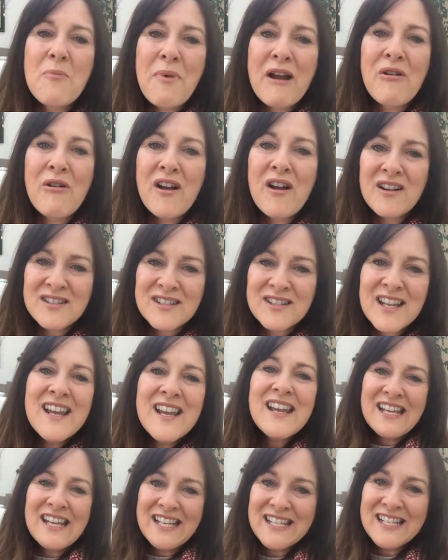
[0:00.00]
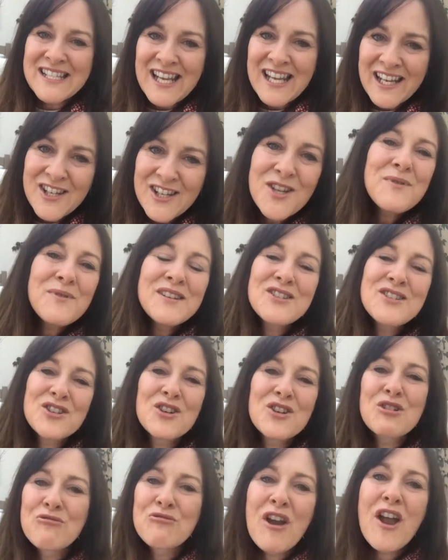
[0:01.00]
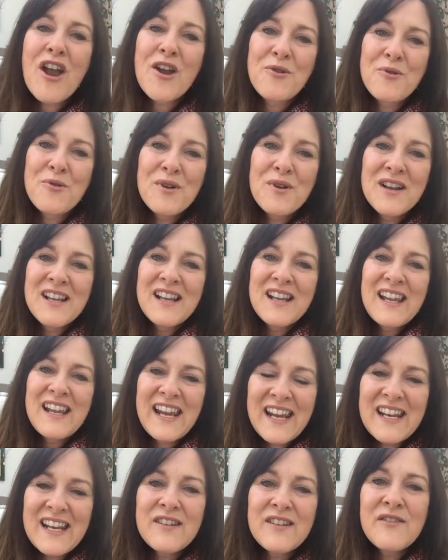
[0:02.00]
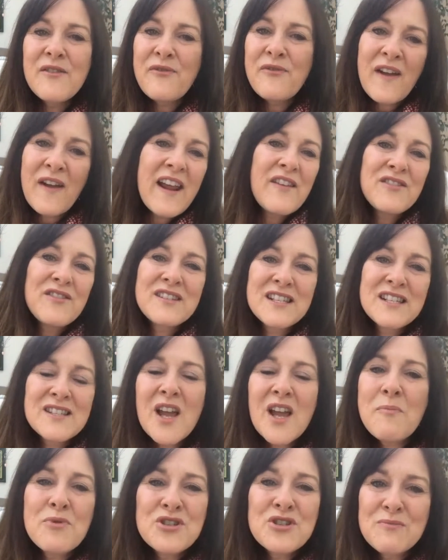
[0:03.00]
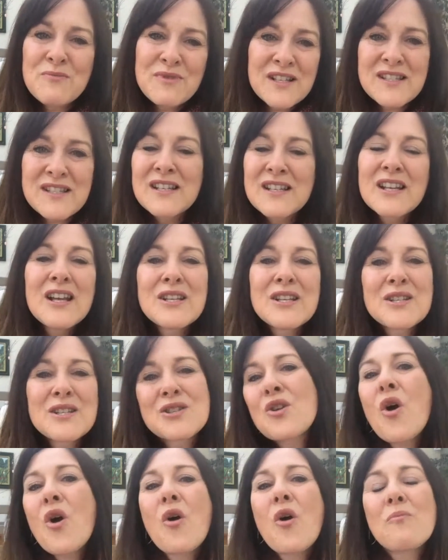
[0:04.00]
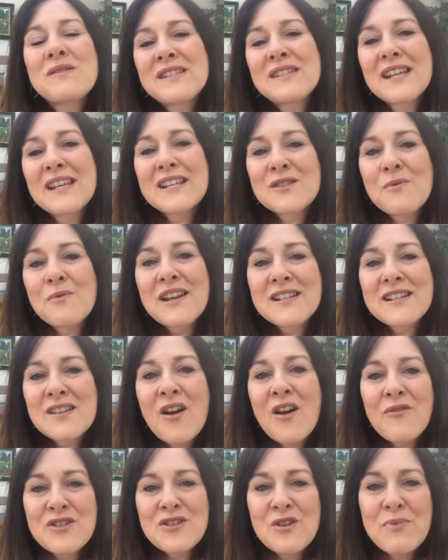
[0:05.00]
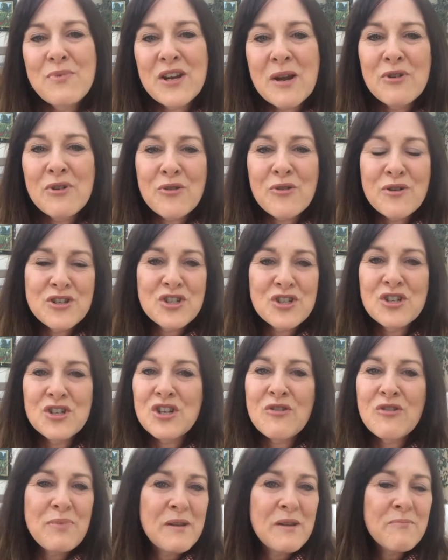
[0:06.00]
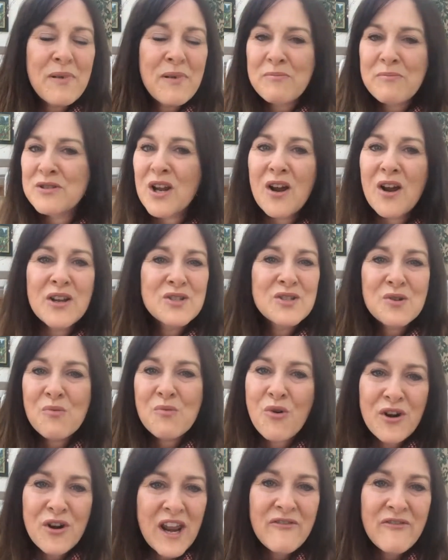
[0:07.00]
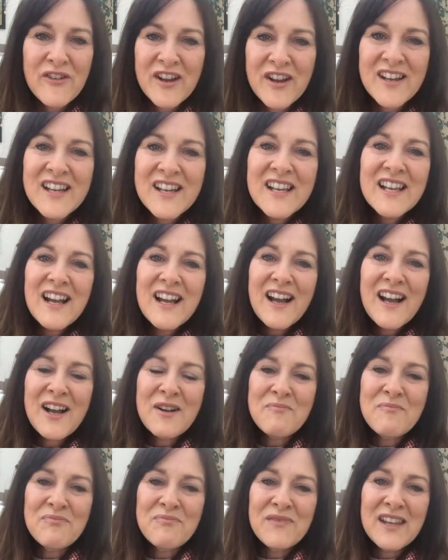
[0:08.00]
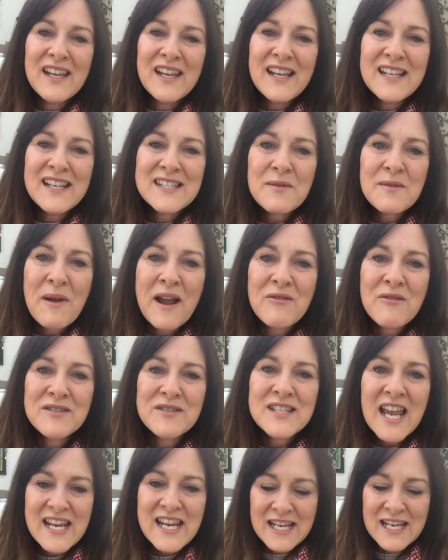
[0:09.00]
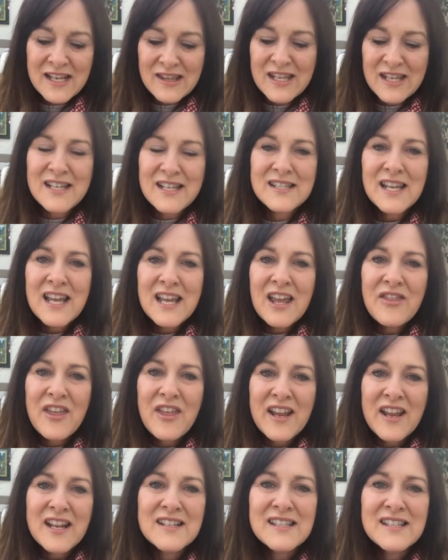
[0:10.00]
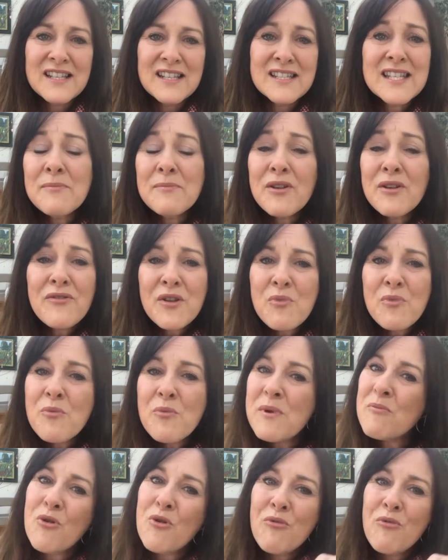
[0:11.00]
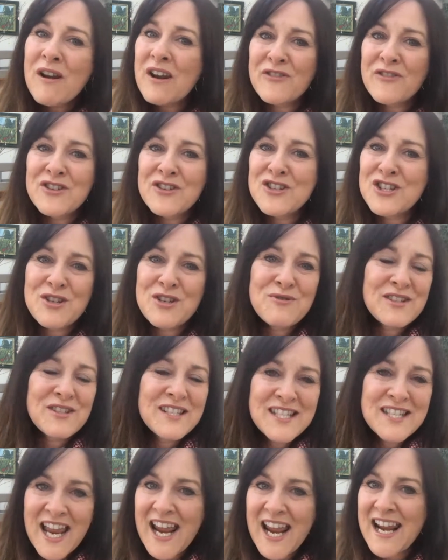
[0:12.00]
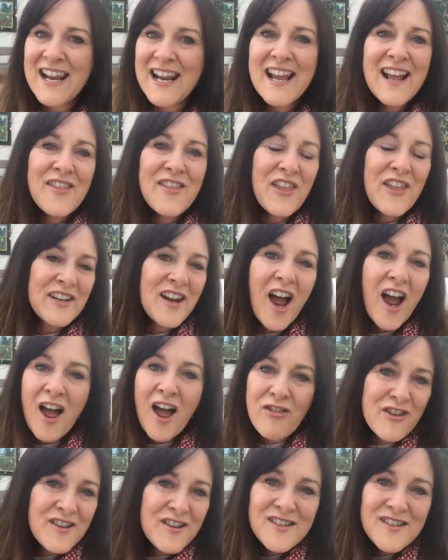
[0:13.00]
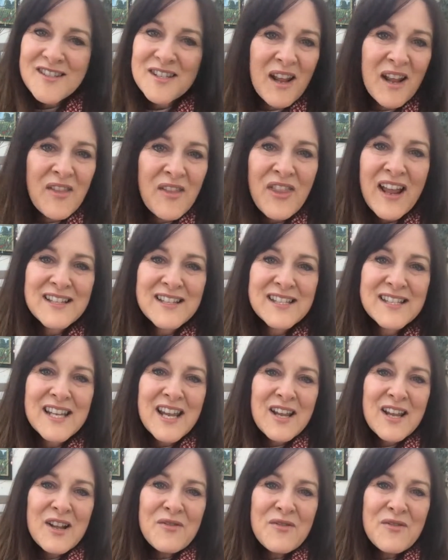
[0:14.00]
about us continuing to grow in faith. Discipleship doesn't stop 6 weeks after you become a Christian, you've been baptized or whatever. It is about taking these things, and some of them will be more relevant to you today than others, and that's